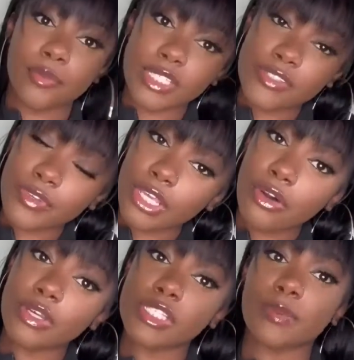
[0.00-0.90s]
this
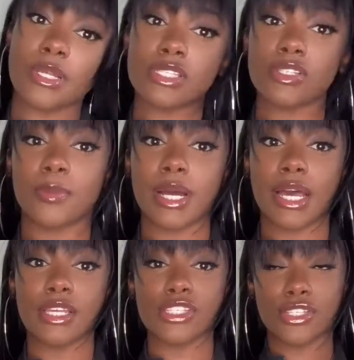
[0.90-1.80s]
video is sponsored
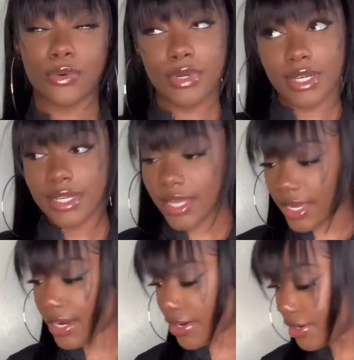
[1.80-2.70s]
by
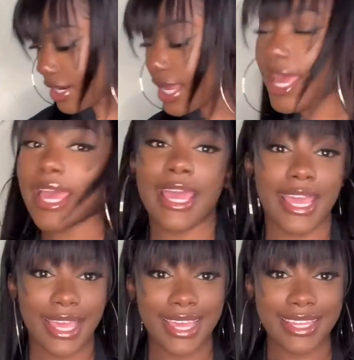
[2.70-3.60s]
Sogoodhair,
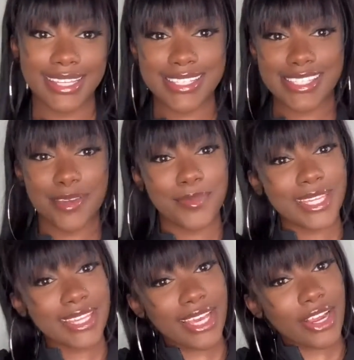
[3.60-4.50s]
and they sent me
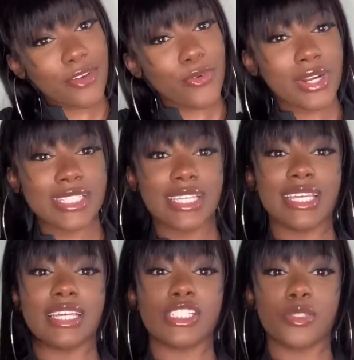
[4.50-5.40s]
their
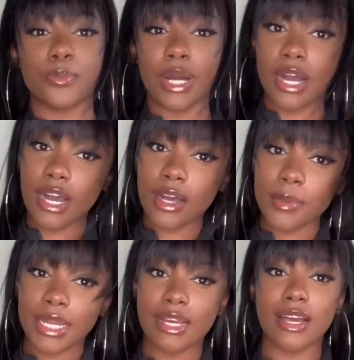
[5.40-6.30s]
14-inch bob,
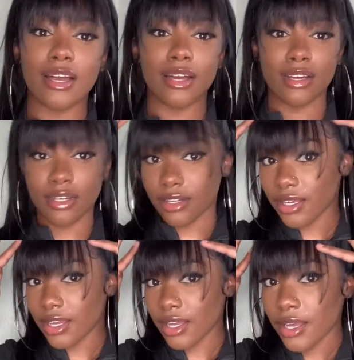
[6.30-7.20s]
and I cut a
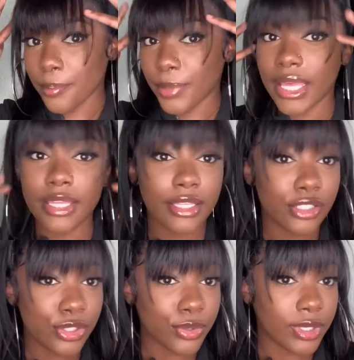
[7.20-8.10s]
bang
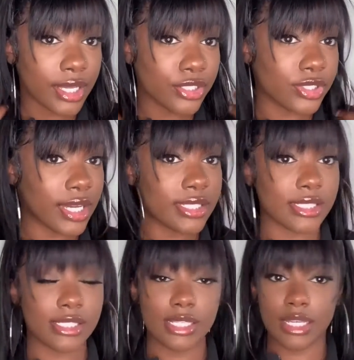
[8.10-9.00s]
into it, as you guys
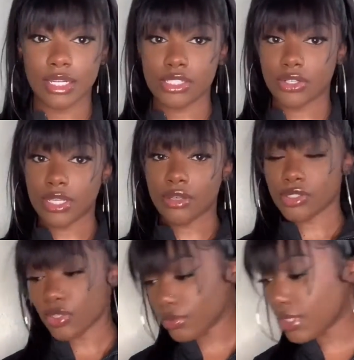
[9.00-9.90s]
can see, and it turned out so